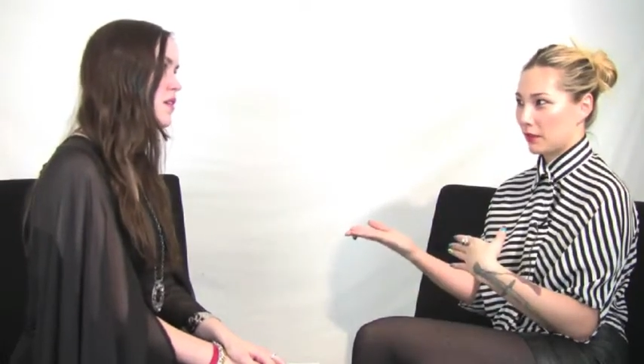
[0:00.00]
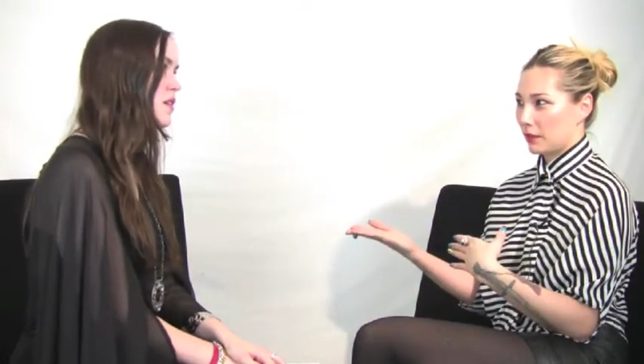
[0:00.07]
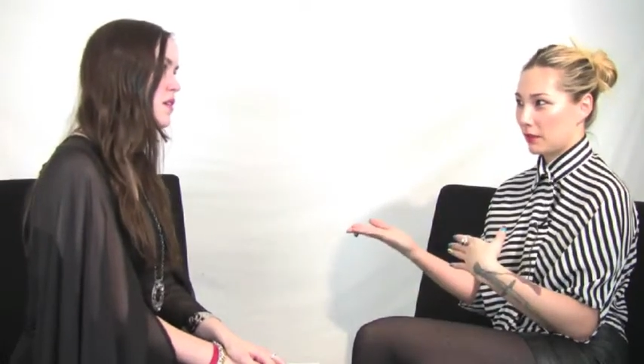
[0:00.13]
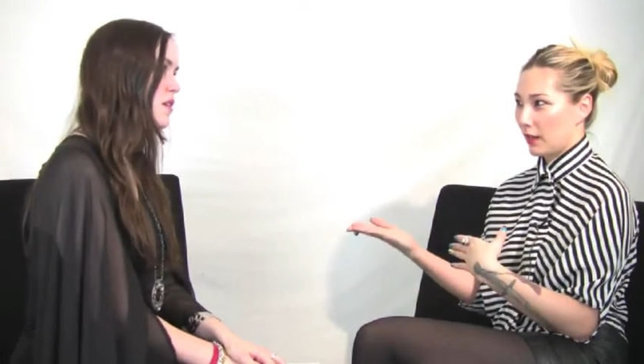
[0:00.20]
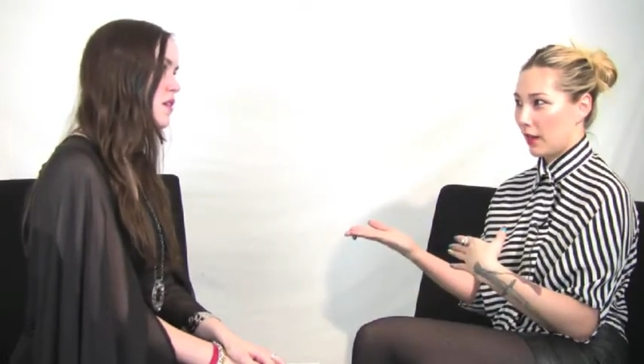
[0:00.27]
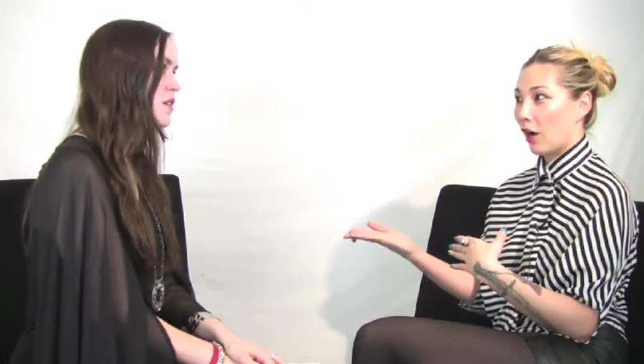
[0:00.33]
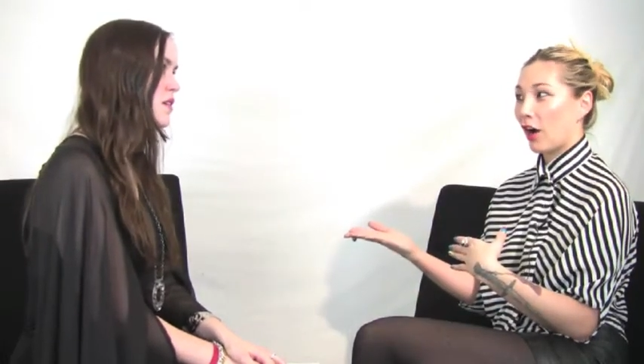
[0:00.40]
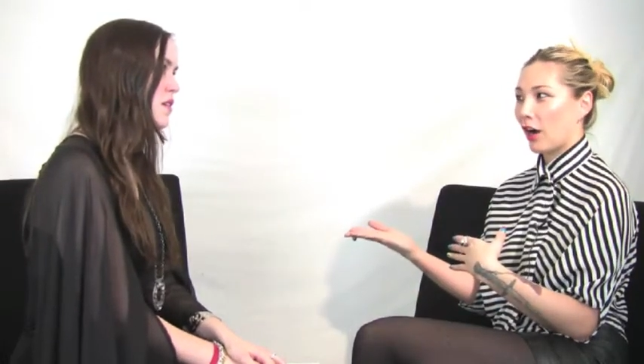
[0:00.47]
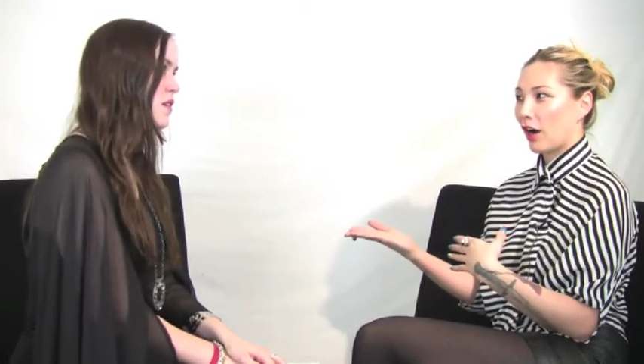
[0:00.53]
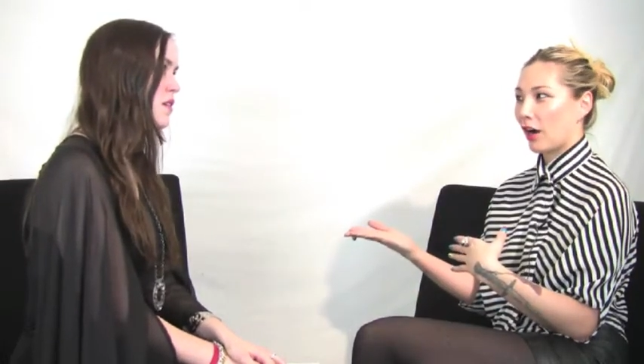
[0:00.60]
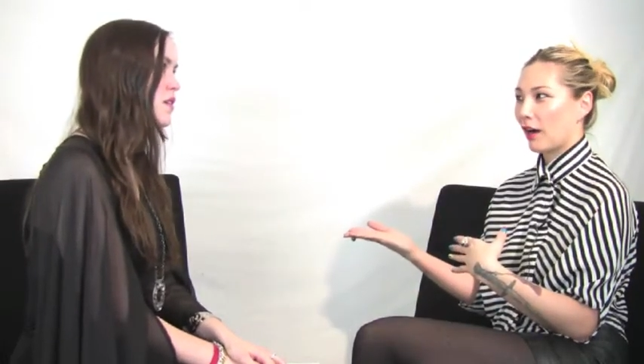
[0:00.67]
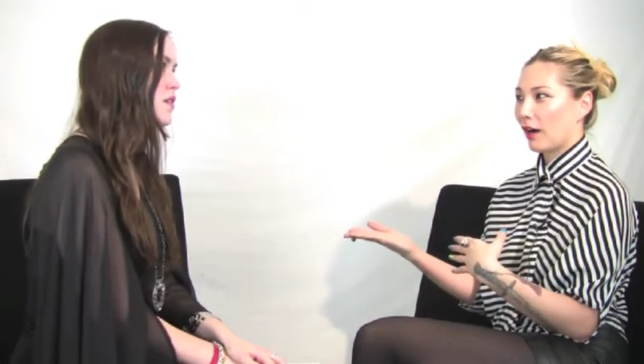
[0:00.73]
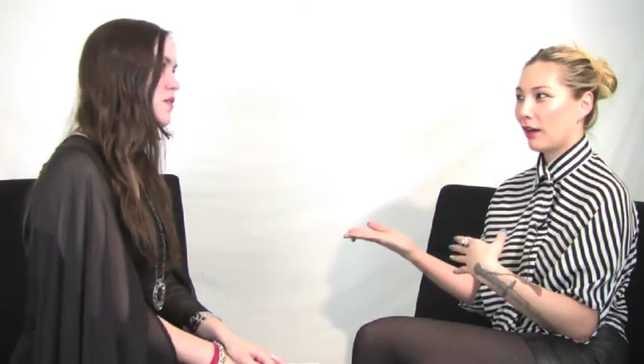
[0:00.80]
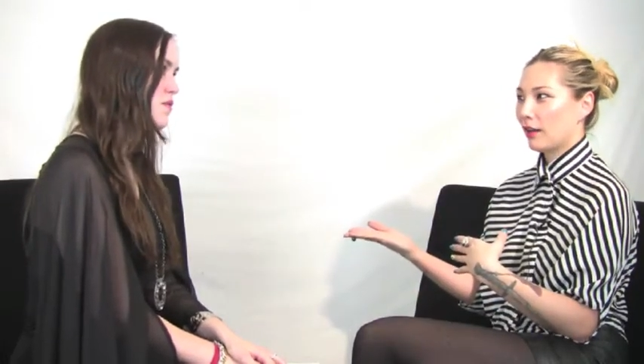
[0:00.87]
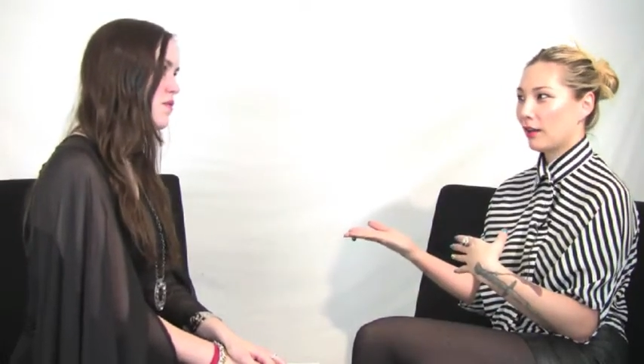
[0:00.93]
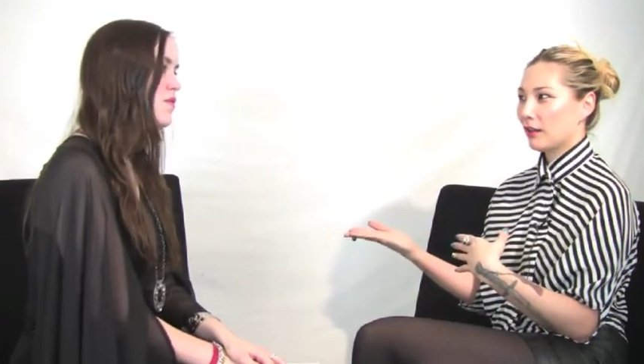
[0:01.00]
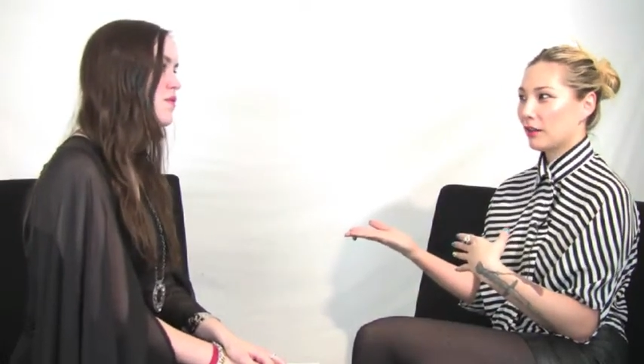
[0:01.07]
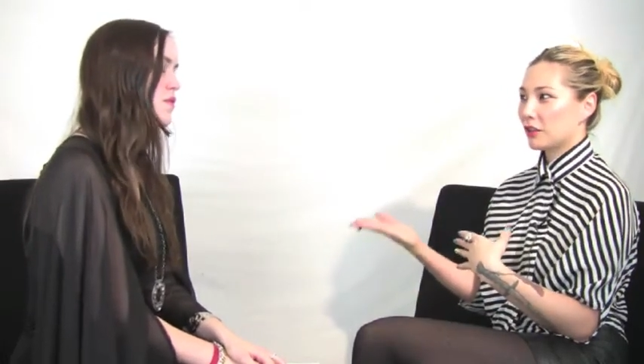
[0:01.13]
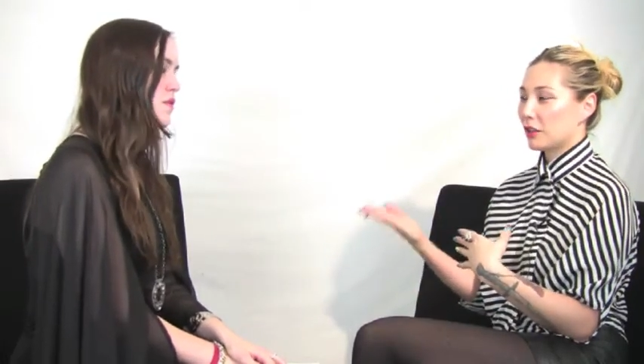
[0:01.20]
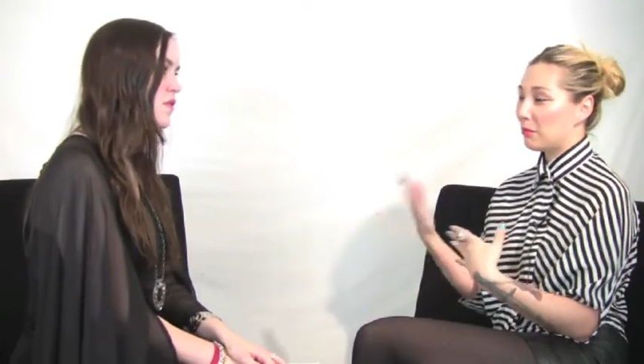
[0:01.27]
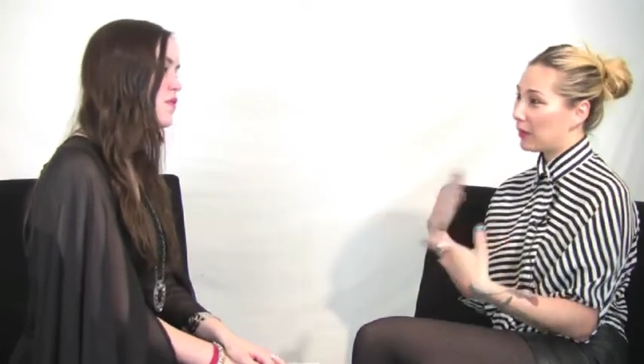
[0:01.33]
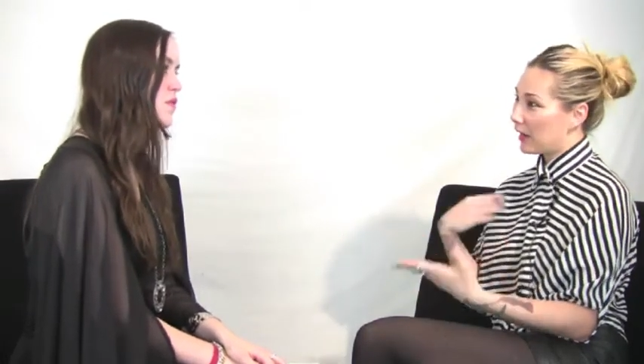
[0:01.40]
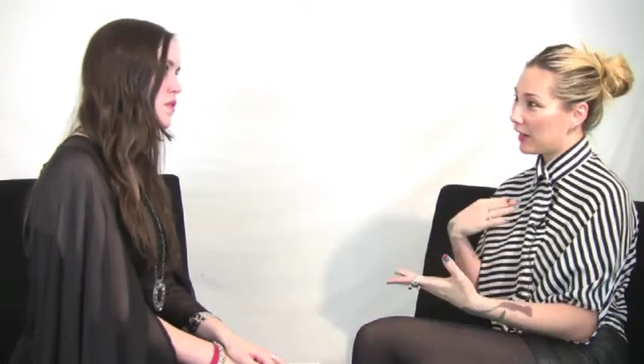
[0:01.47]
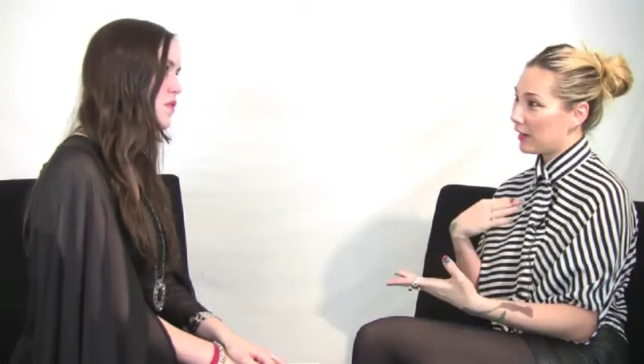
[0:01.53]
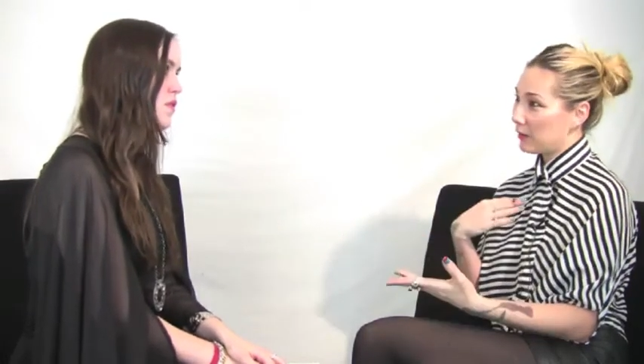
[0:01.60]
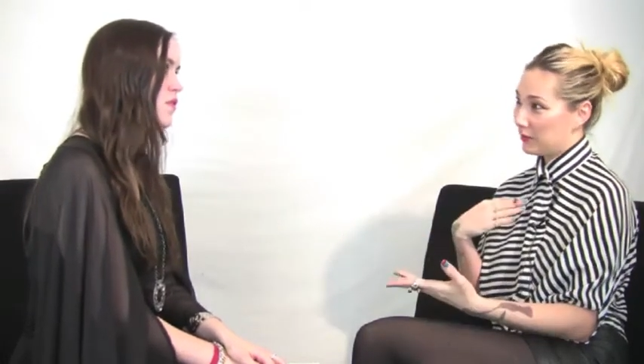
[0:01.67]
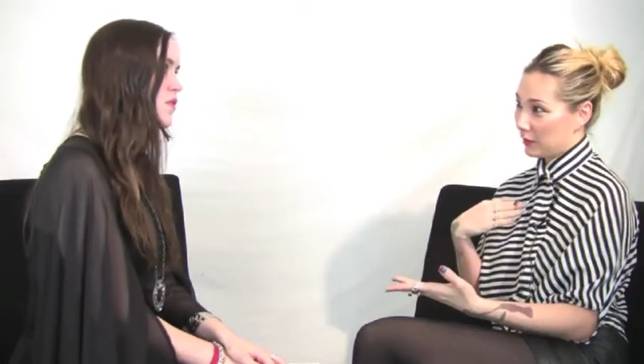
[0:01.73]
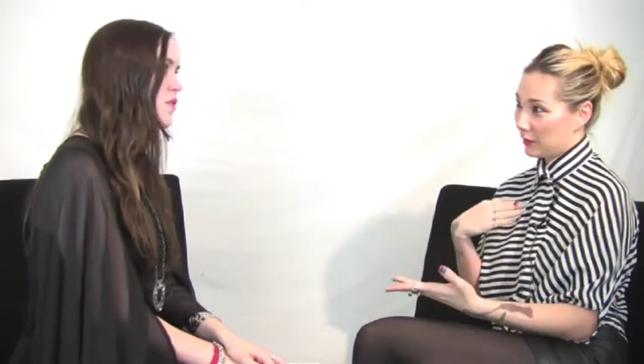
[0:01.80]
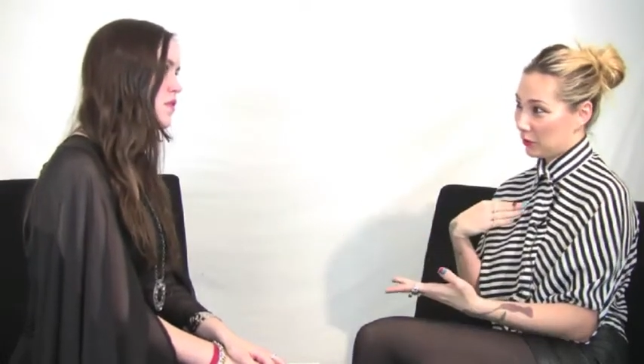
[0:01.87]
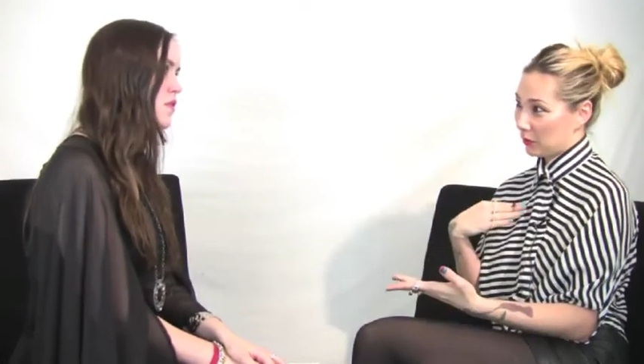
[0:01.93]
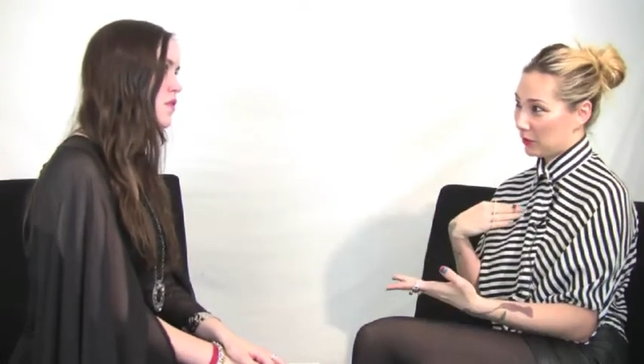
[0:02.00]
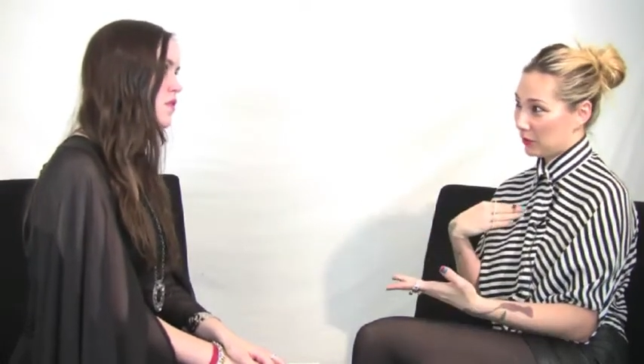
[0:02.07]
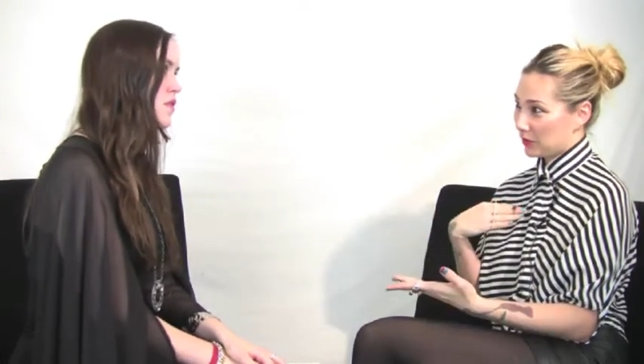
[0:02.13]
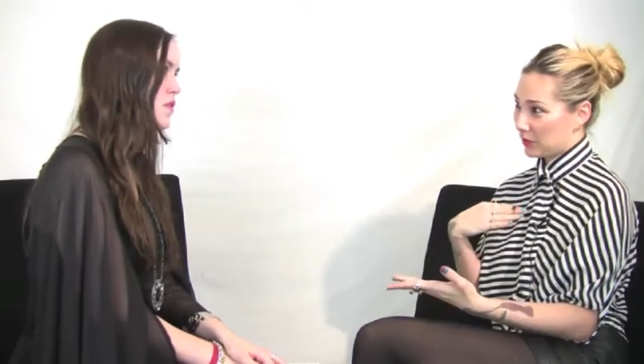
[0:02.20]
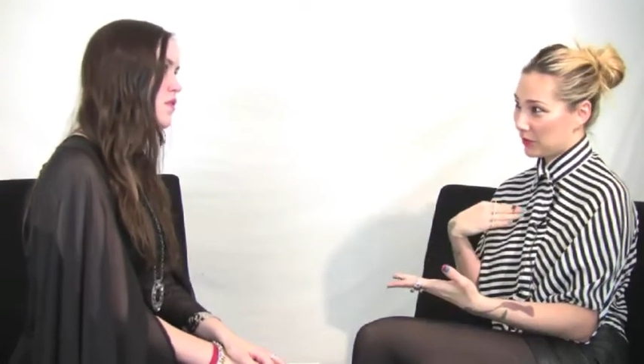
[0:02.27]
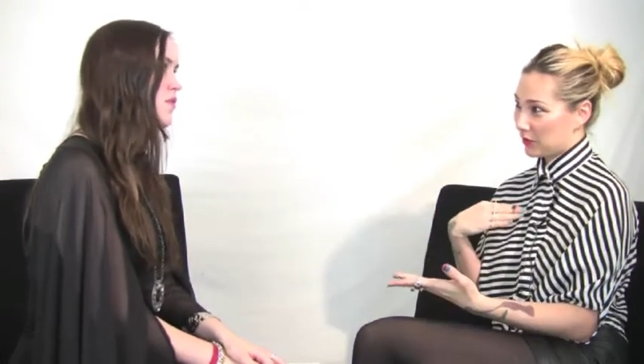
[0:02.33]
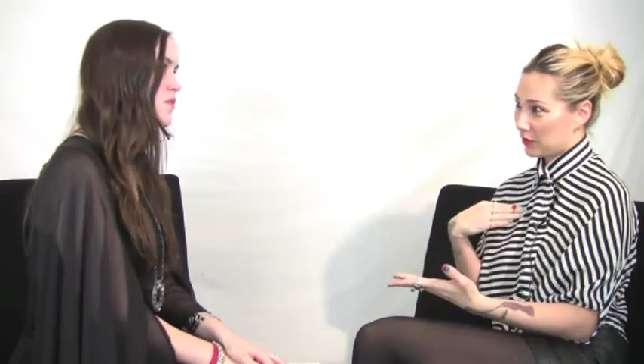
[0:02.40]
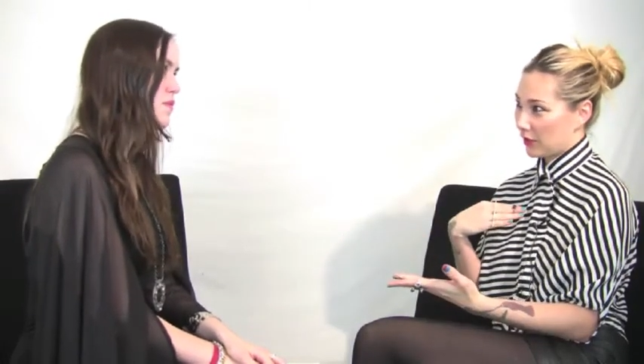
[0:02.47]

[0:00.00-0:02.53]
as they are to buy Bijules.